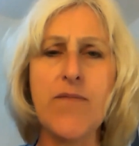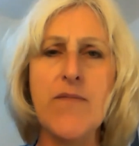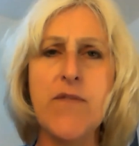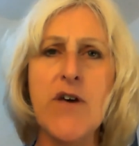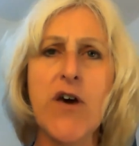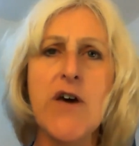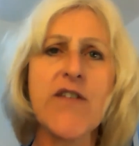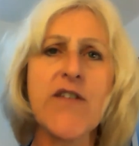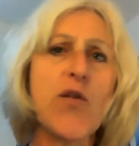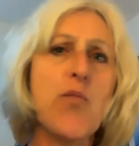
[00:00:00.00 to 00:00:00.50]

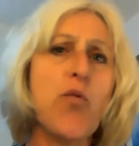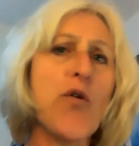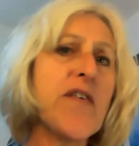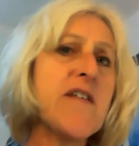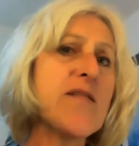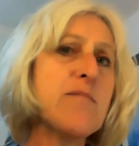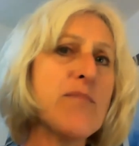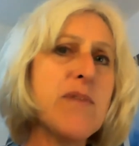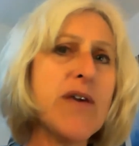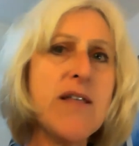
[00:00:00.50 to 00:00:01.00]
So what
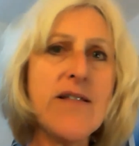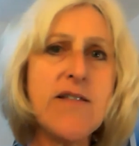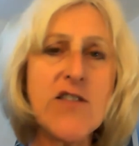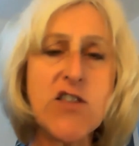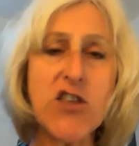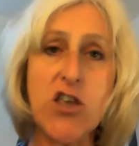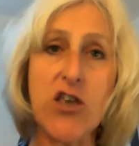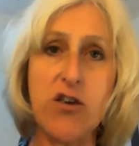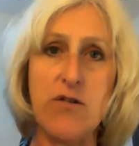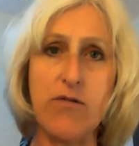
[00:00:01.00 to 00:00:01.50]
this means
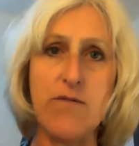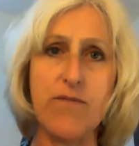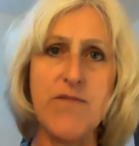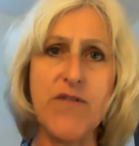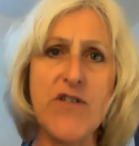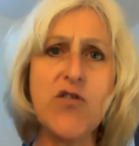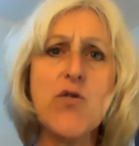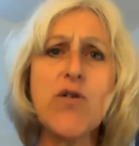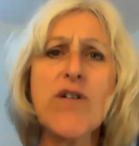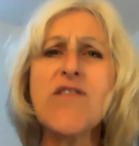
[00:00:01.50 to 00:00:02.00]
to you
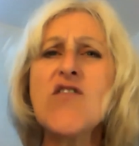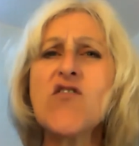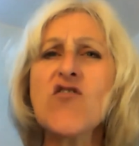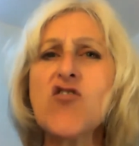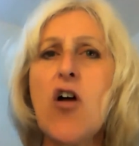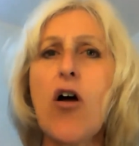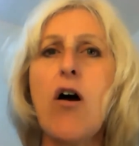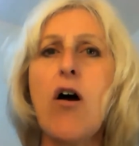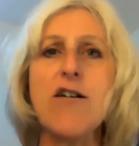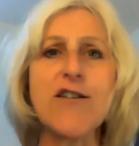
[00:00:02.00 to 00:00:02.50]
is you can
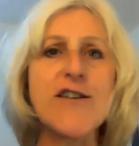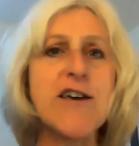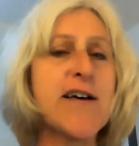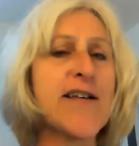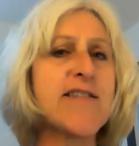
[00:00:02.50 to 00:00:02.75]
start